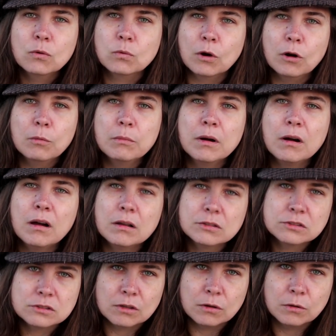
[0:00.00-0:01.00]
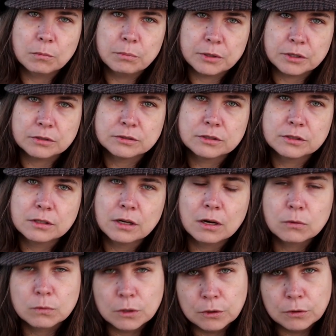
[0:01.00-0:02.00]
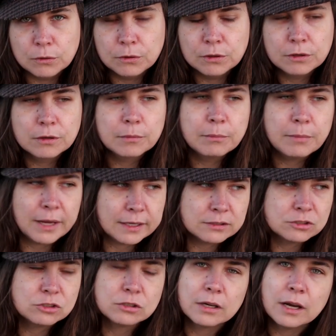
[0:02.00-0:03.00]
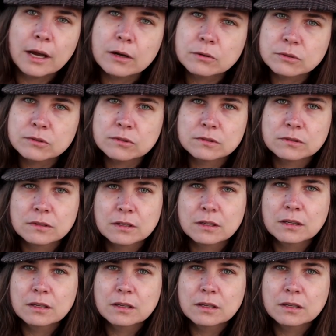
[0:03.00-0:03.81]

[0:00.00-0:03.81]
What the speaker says: Rome also built a road past your house.